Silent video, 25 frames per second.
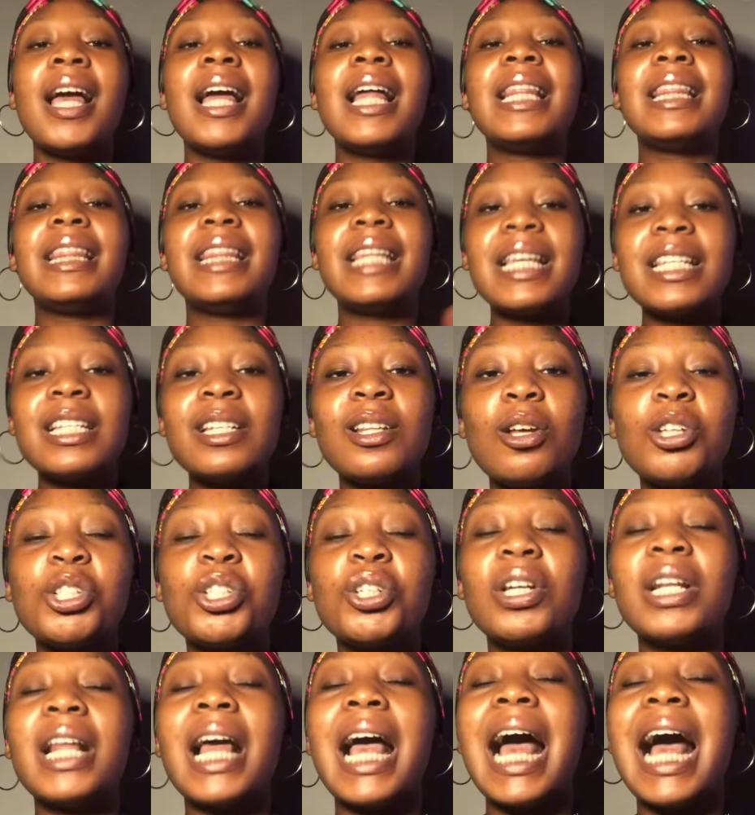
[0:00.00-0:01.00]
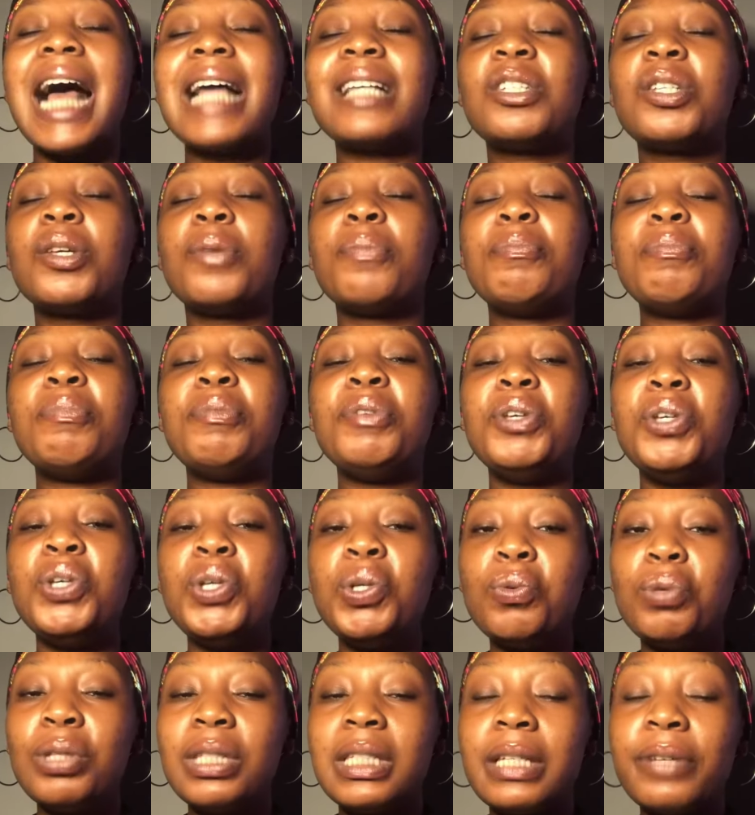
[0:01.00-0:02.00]
this lotion has some
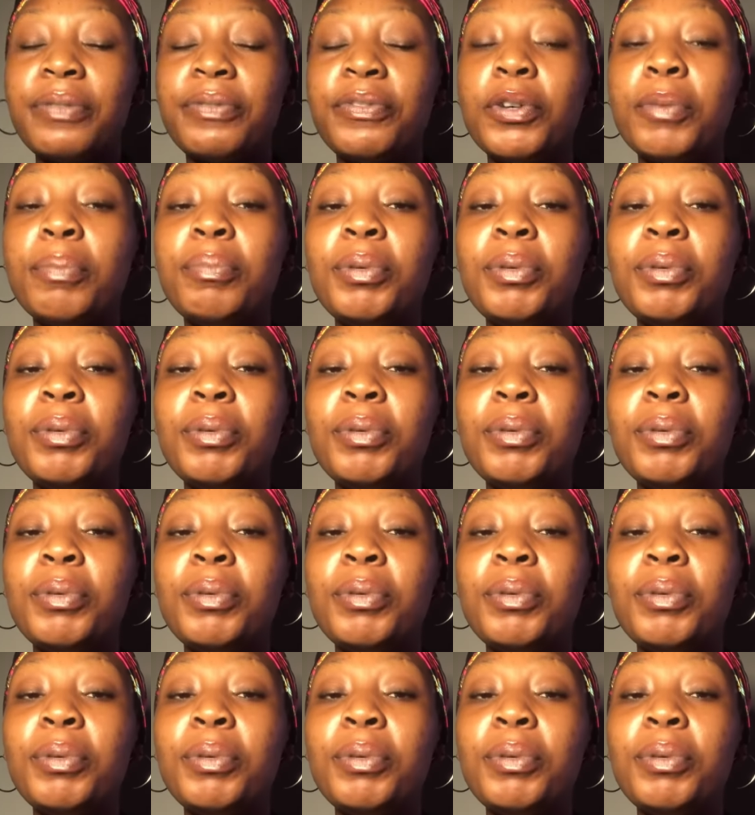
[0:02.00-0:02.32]
beautiful,